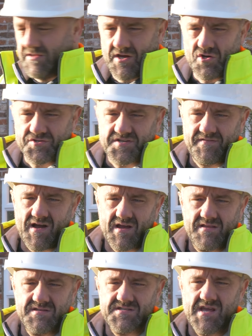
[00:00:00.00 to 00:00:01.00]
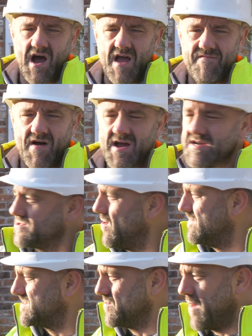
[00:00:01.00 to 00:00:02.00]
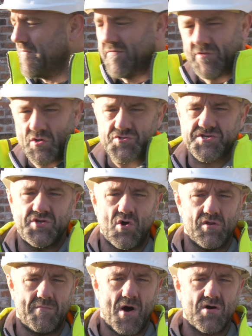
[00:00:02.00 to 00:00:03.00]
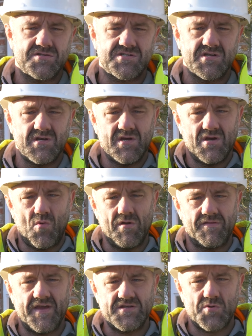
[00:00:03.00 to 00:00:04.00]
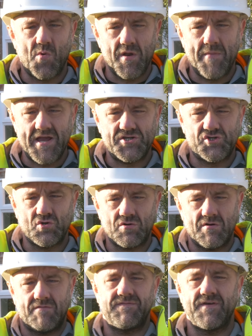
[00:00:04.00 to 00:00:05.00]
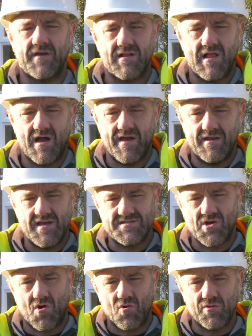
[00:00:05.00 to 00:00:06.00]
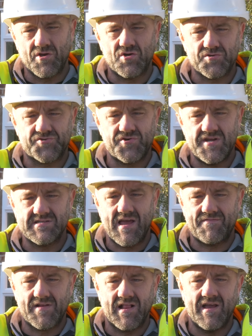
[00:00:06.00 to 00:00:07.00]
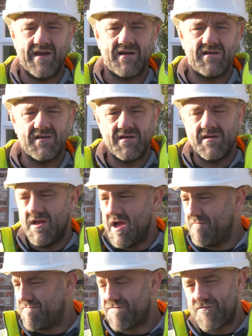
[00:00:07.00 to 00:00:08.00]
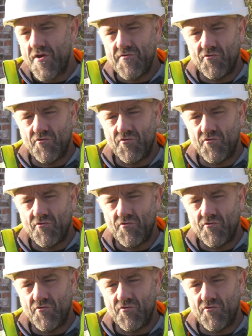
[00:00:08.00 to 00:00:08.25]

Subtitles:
gutter vac, the SkyVac. So obviously when we've loosened all the moss, one of the things we want to make sure of for the client is that all the guttering is left clear and free